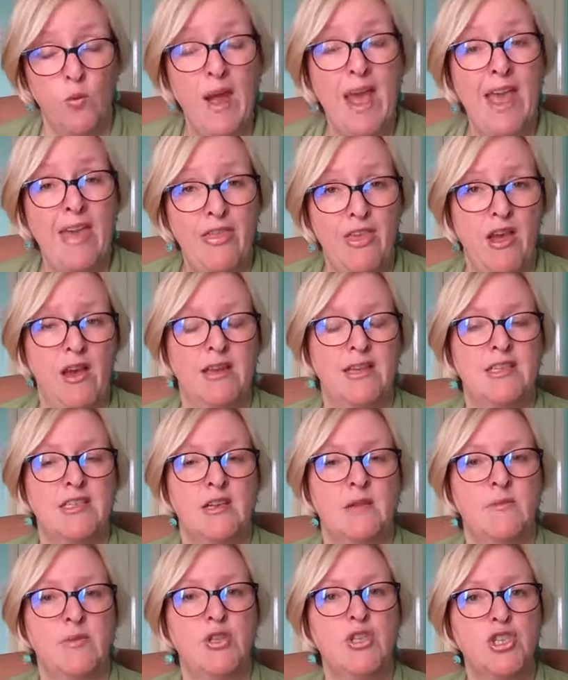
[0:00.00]
wear the
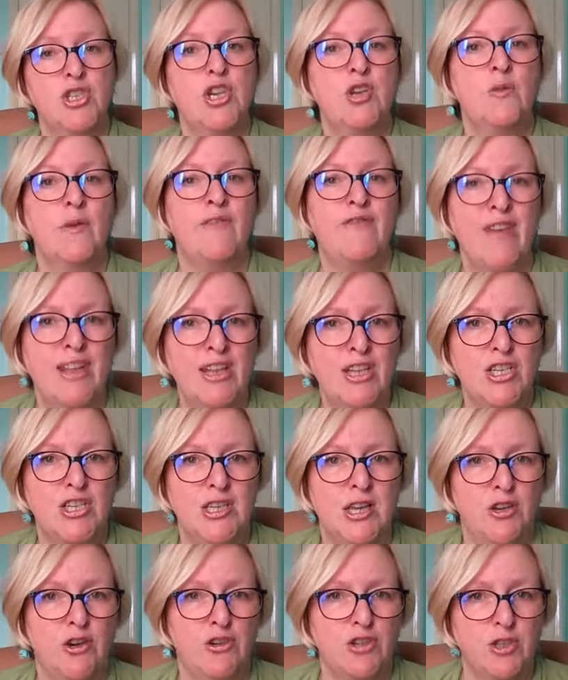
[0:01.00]
item, but two,
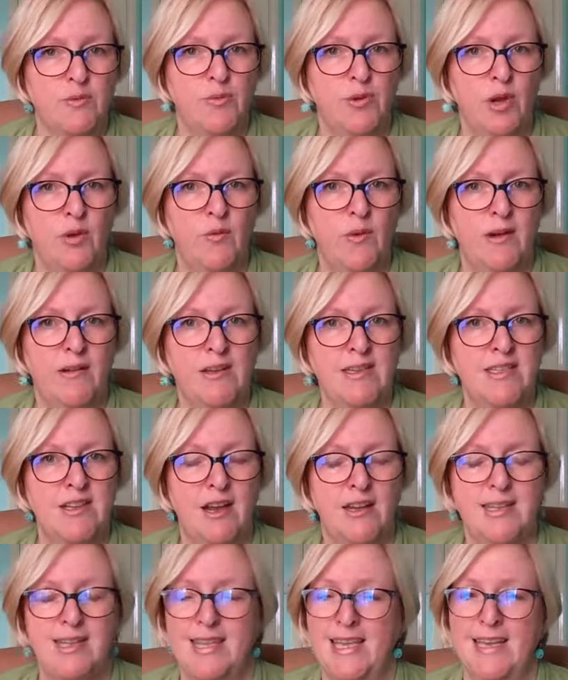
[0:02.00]
eventually I got to the point where I
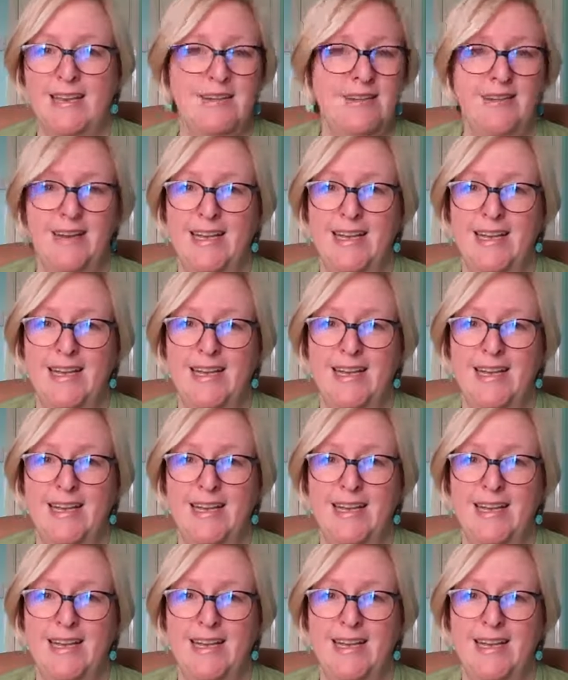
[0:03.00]
started to think,